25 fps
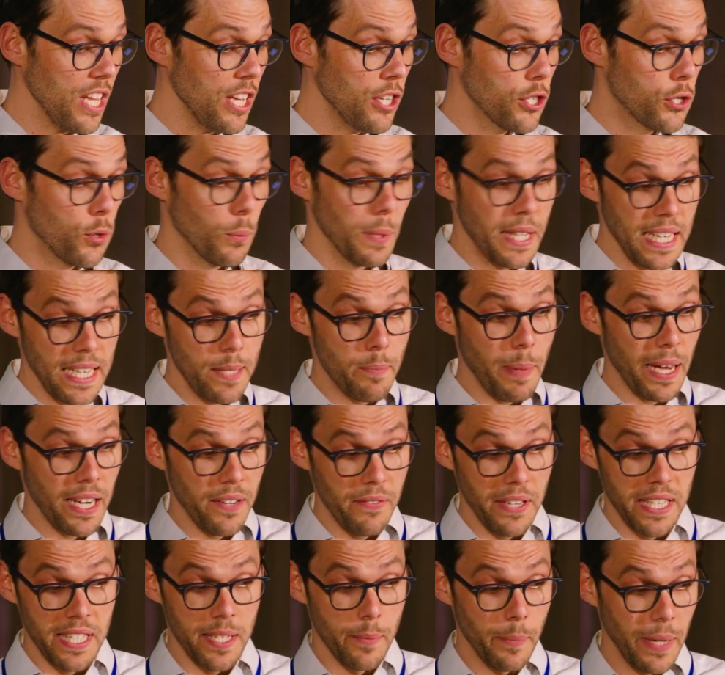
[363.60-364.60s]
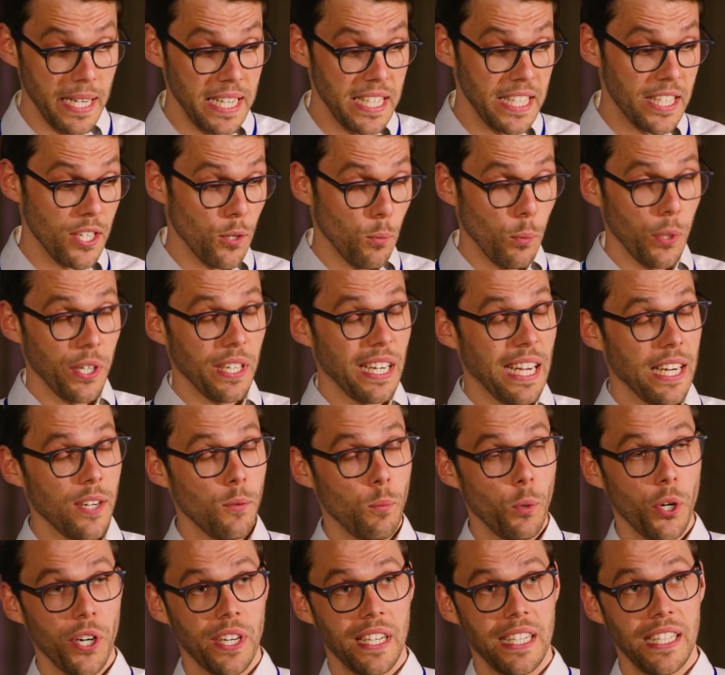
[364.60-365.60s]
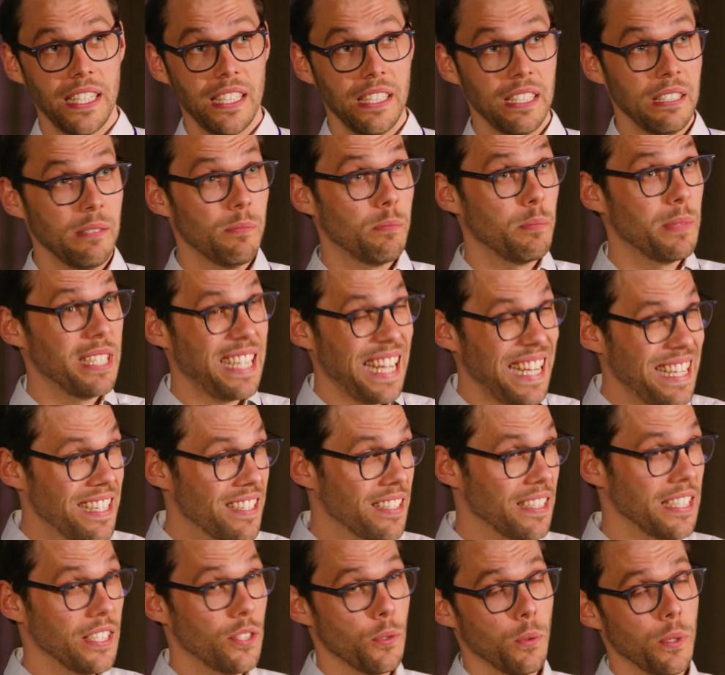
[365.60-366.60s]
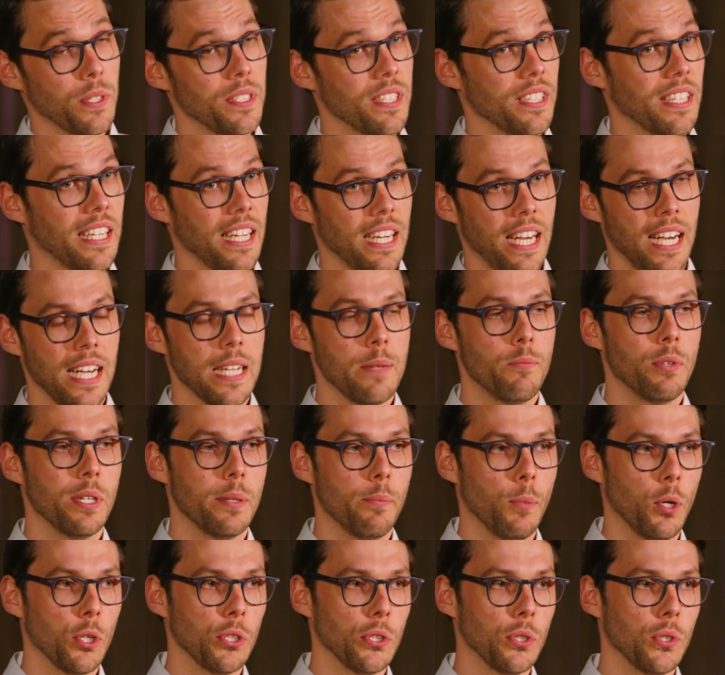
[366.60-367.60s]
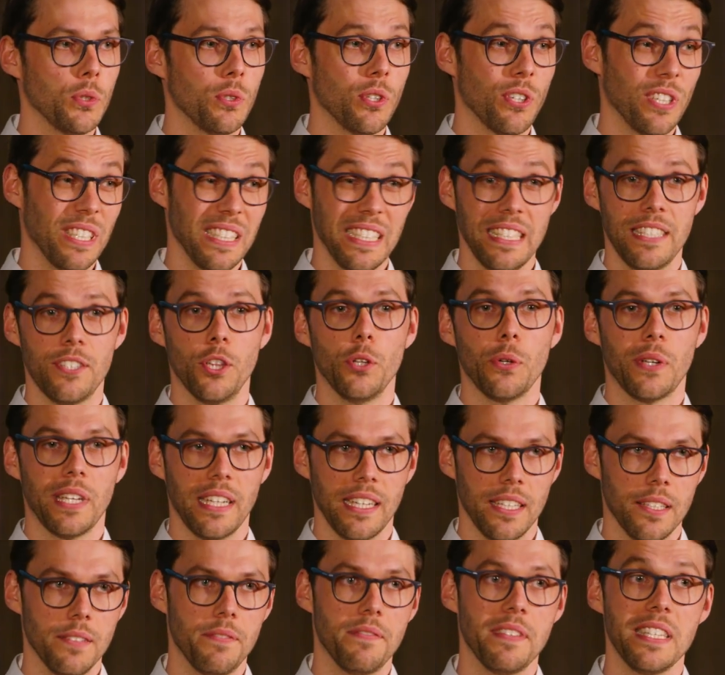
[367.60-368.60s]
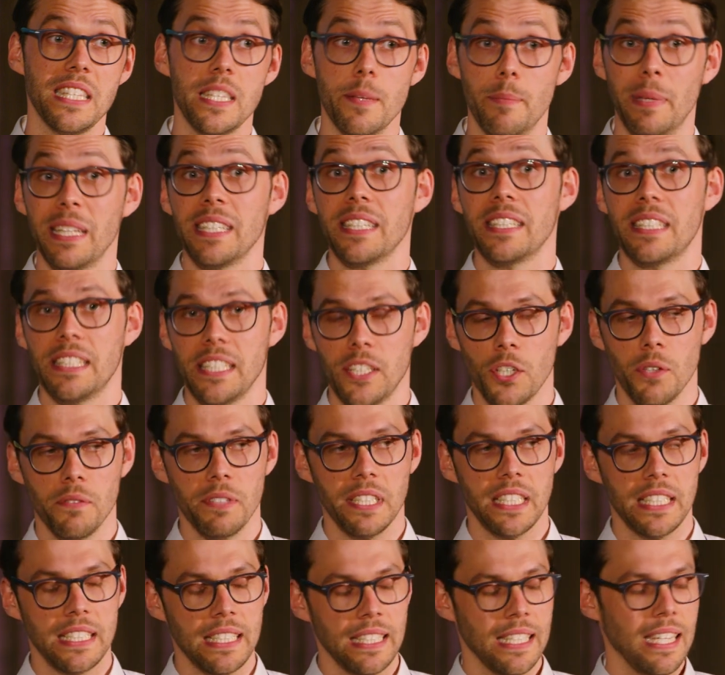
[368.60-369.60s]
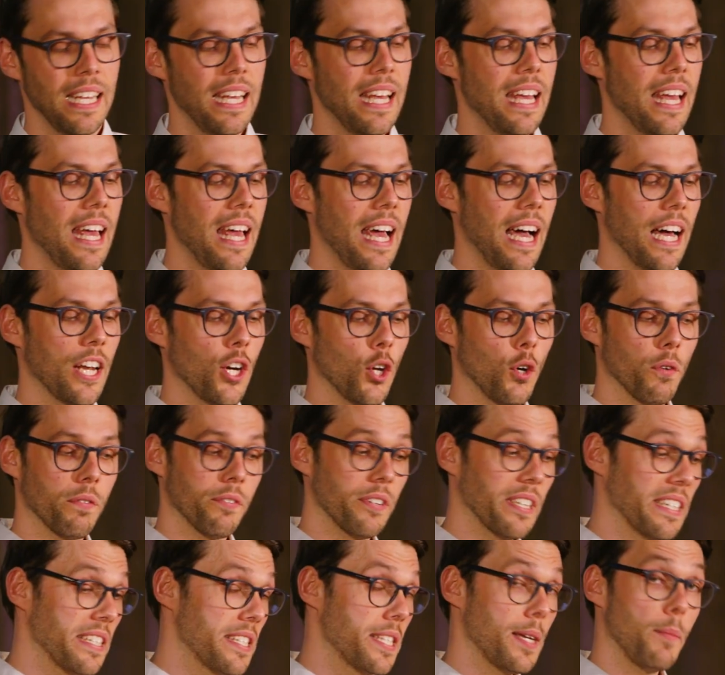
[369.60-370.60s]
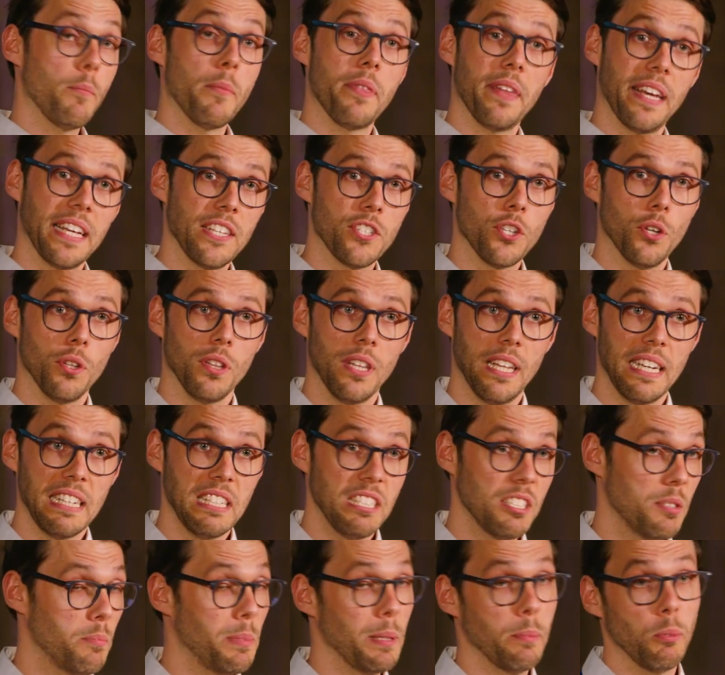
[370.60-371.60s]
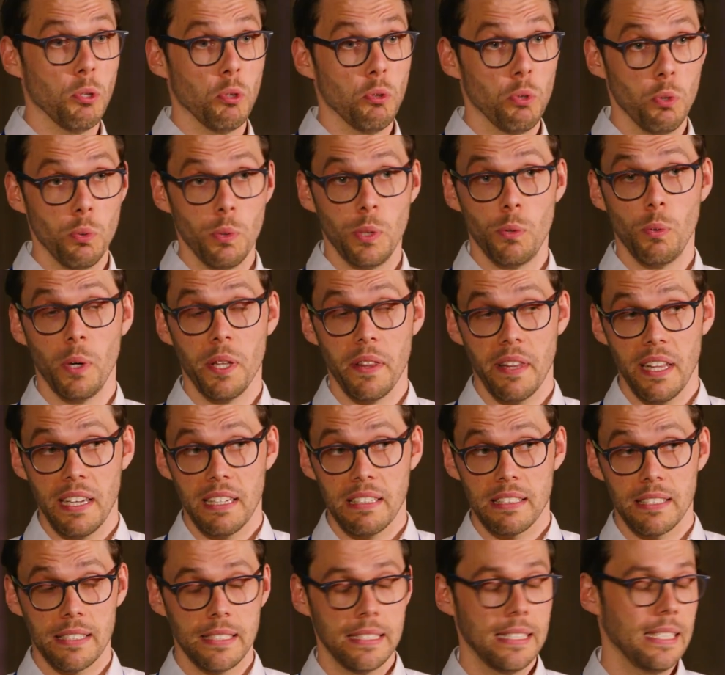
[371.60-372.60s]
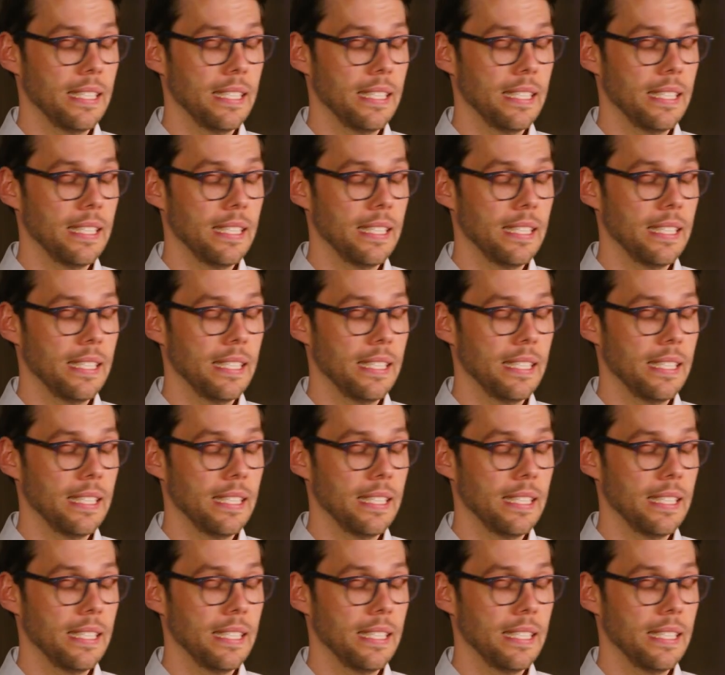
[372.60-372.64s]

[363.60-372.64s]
So with these benefits in mind, we're kind of working potentially towards a kind of hybrid model, or at least looking at the feasibility of it and offering some things online to people who would want that.